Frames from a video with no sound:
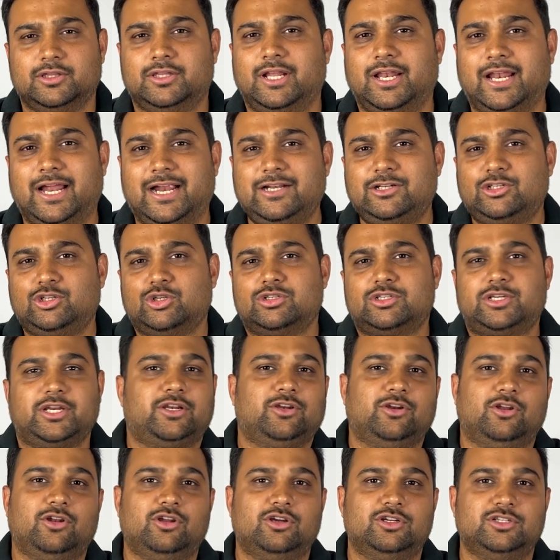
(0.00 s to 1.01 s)
The light source
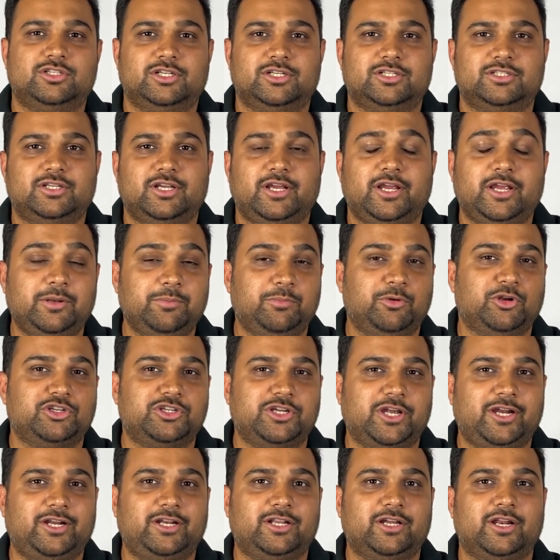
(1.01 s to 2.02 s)
technologies in
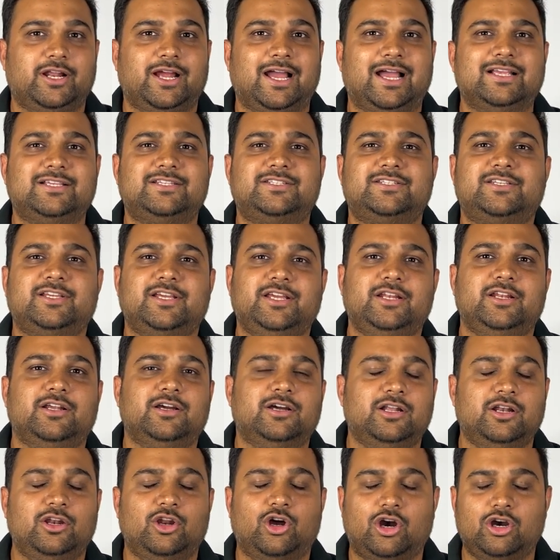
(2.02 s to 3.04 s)
projector has seen
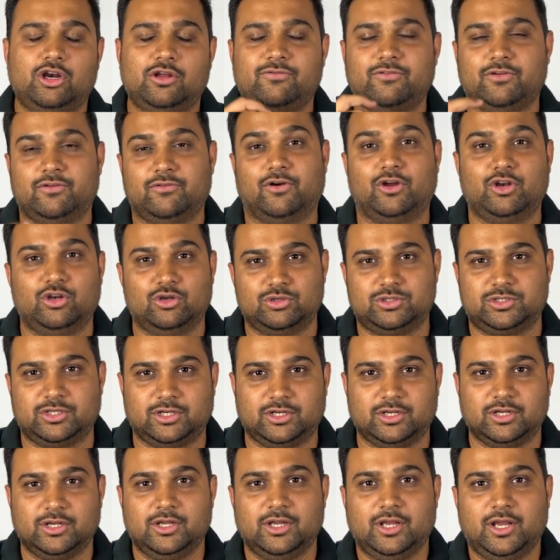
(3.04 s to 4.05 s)
a lot of
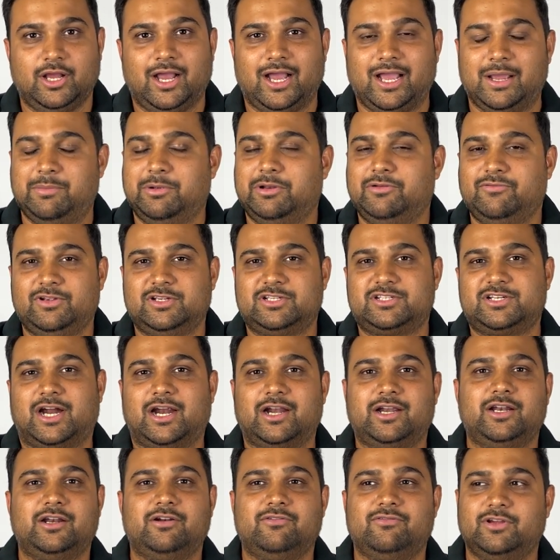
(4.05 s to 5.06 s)
evolution. I mean, we
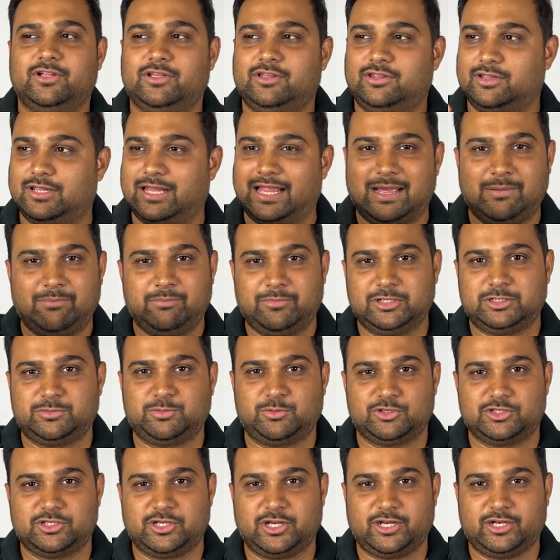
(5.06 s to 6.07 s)
started with
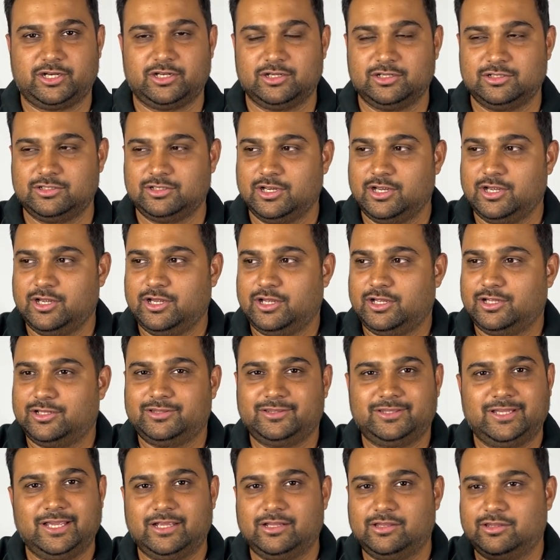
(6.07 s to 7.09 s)
lamp-based projectors,
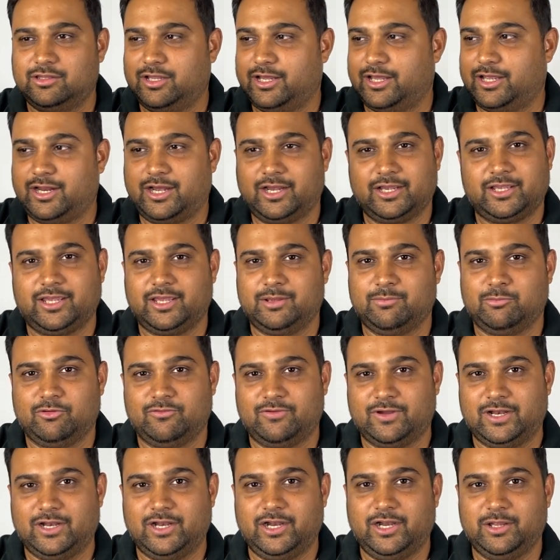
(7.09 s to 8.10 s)
then the era came
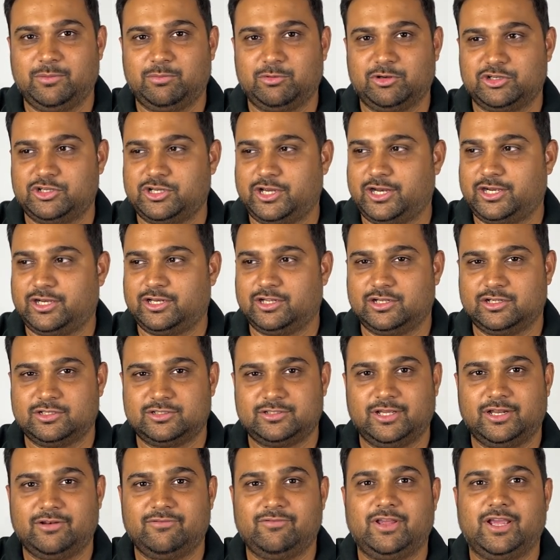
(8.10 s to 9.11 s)
of LED
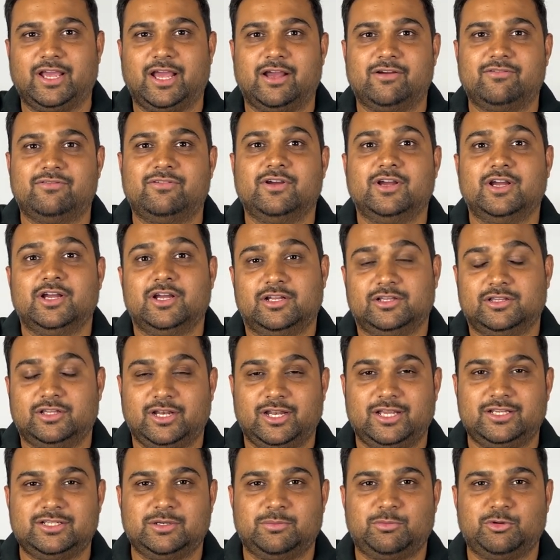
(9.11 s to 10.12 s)
projectors, then we have
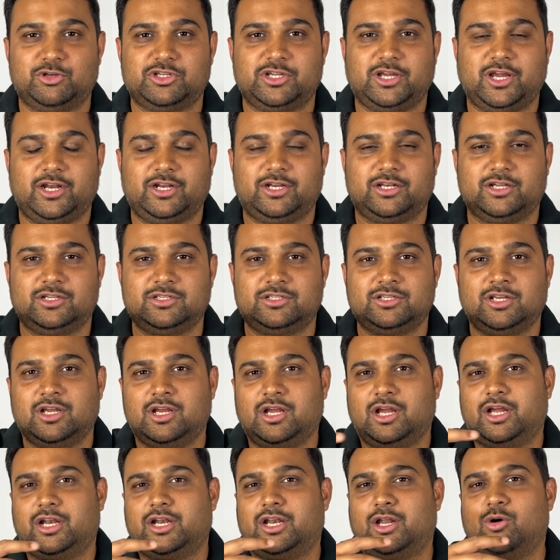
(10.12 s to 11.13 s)
the laser projectors.
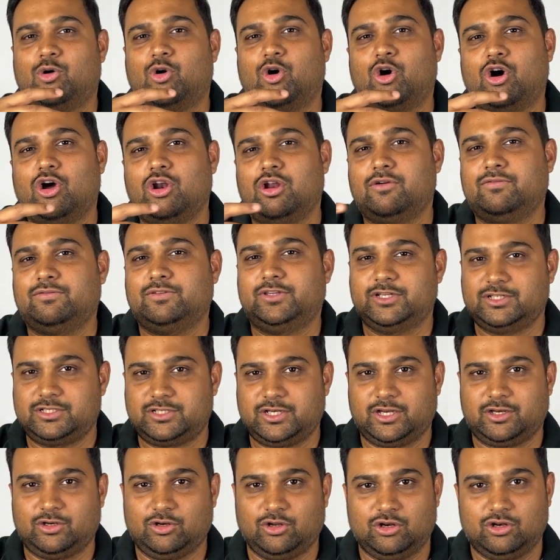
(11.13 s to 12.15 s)
Now, all of these
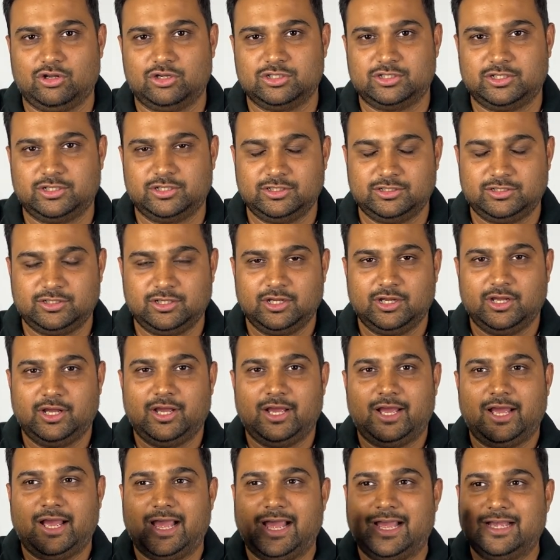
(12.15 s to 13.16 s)
technologies
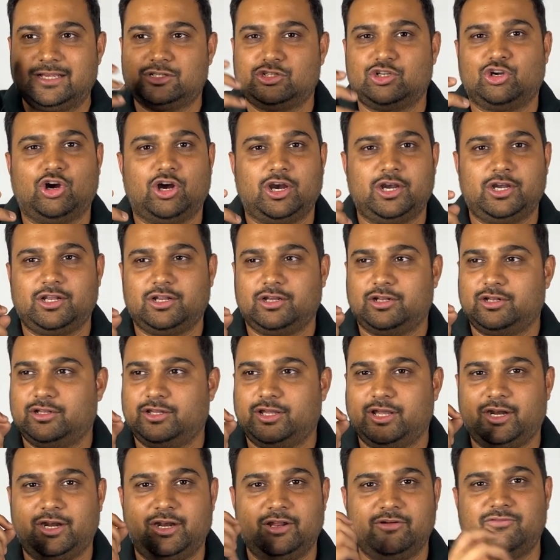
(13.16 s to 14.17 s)
has got
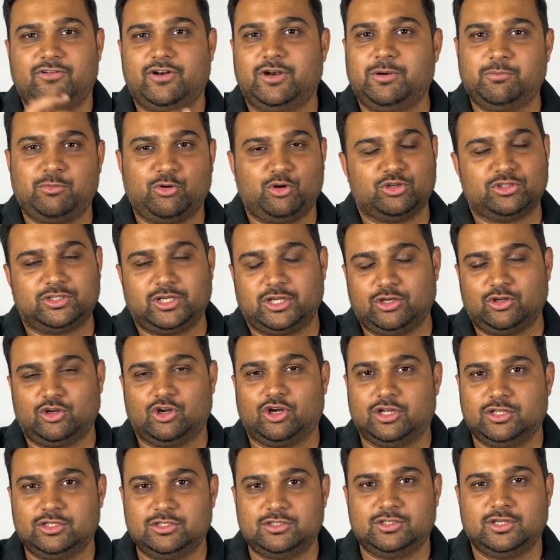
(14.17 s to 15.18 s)
their different pros and
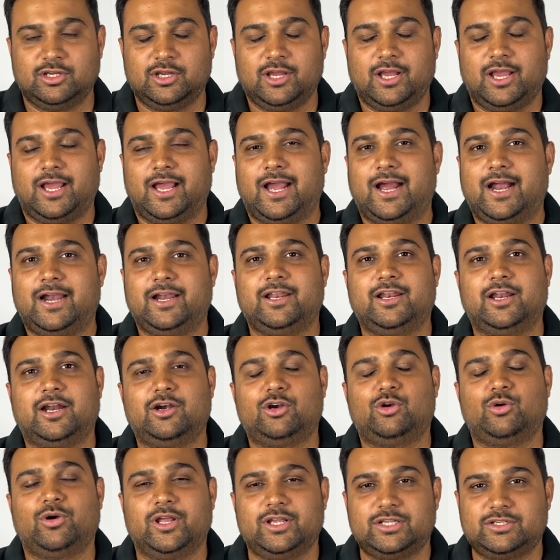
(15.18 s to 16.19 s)
cons. And in
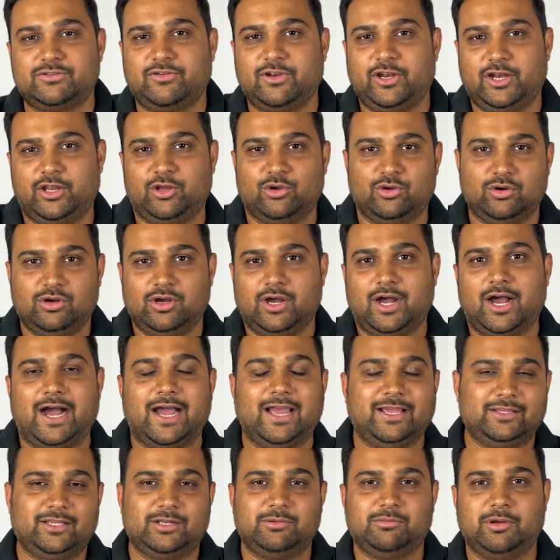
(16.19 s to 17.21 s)
our today's video,
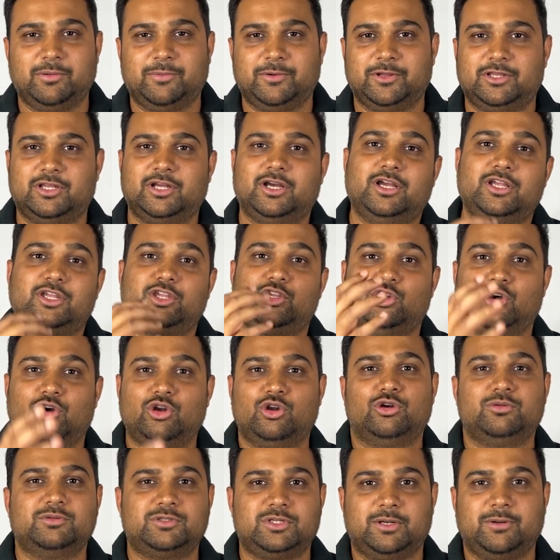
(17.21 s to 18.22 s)
I, Tanmay Mehta,
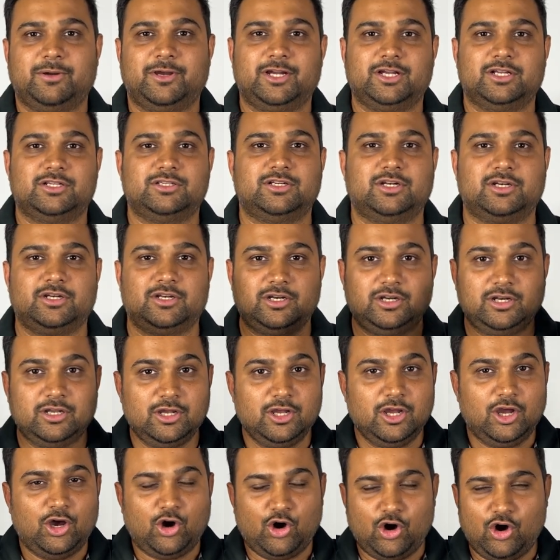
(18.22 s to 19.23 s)
your home cinema consultant
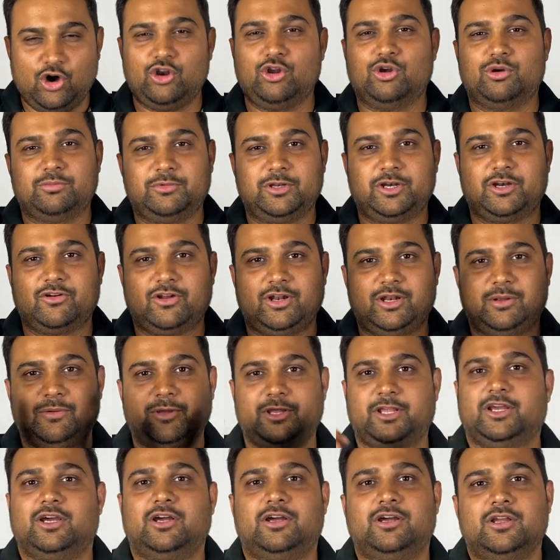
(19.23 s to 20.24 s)
or home theater wale
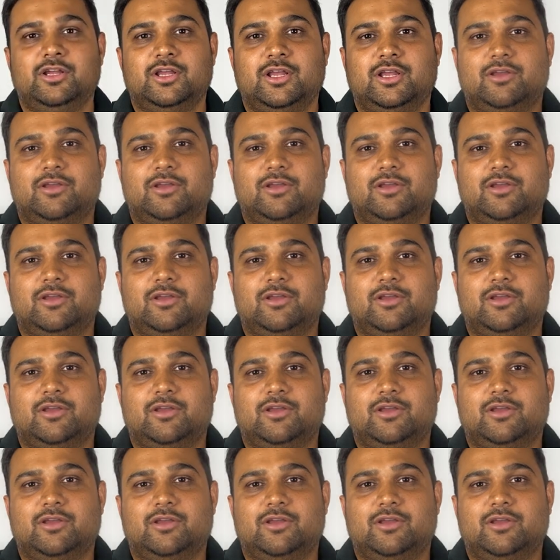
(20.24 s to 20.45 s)
bhaiya,